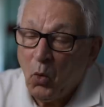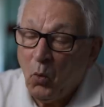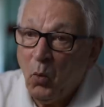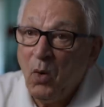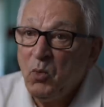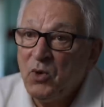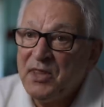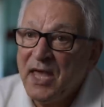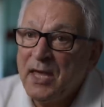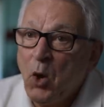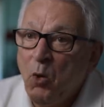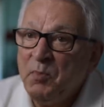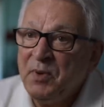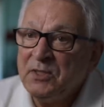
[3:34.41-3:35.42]
What were they
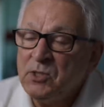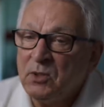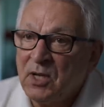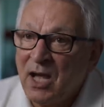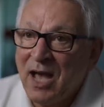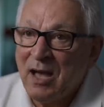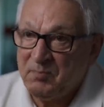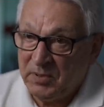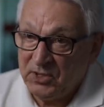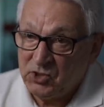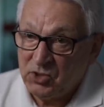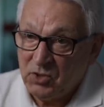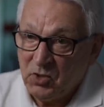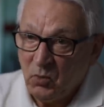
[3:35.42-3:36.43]
hoping to
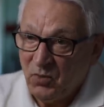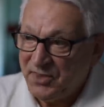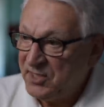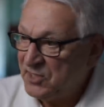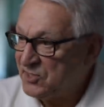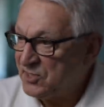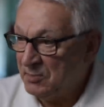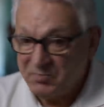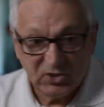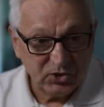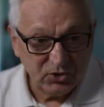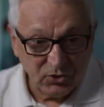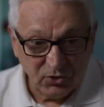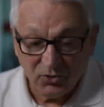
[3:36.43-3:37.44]
accomplish with this
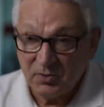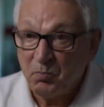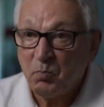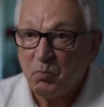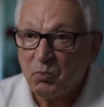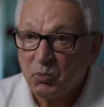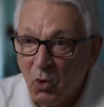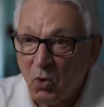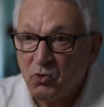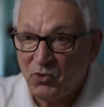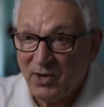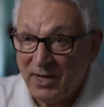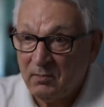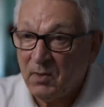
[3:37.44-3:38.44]
absurd
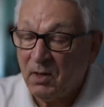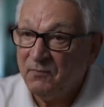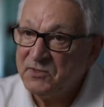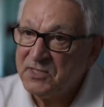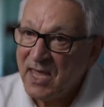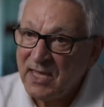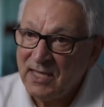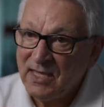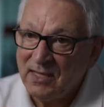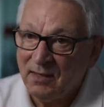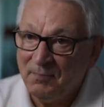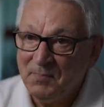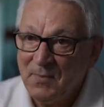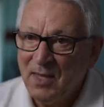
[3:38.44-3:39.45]
program of taking
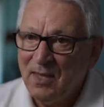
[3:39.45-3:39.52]
up